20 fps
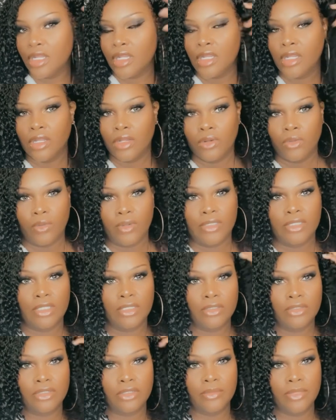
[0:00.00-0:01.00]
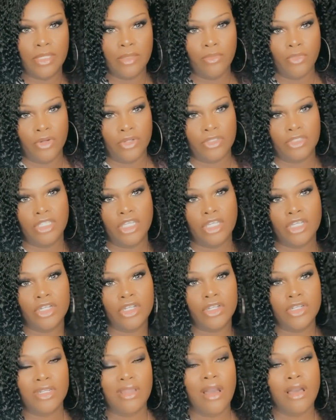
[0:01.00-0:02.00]
want it a little bit more thicker, and
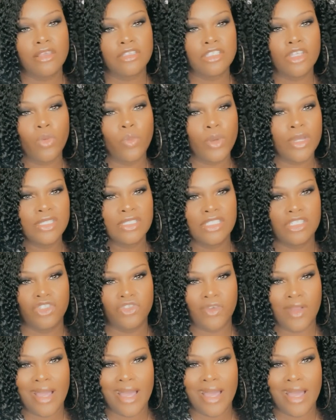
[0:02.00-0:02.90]
also once it dries,